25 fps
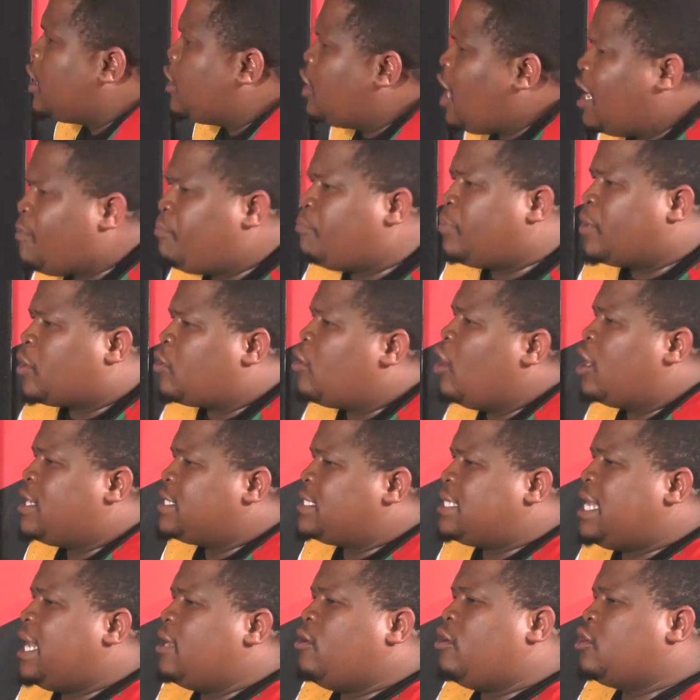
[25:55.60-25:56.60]
Not
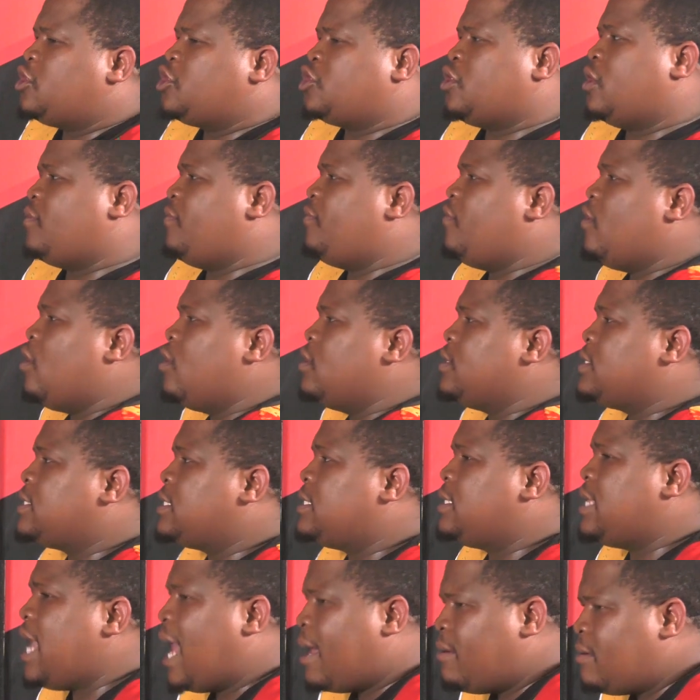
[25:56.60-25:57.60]
because there are not shortfalls.
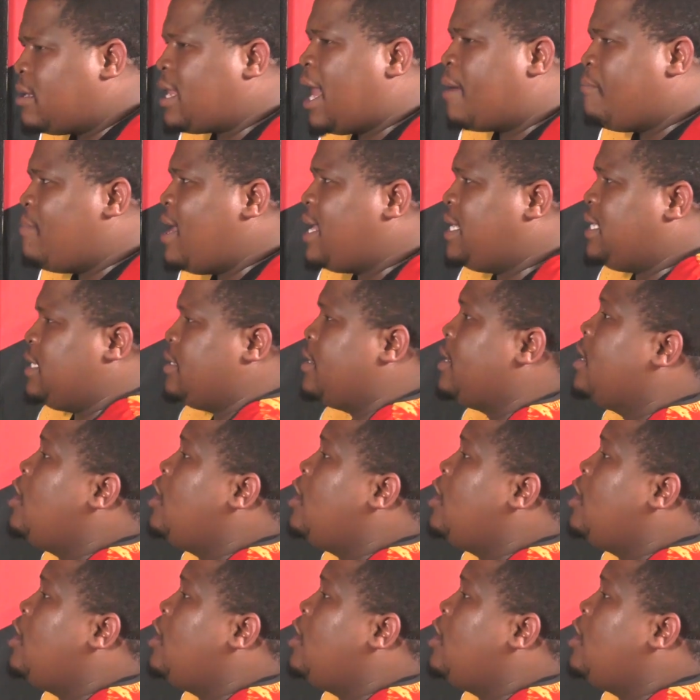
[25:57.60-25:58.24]
There are many,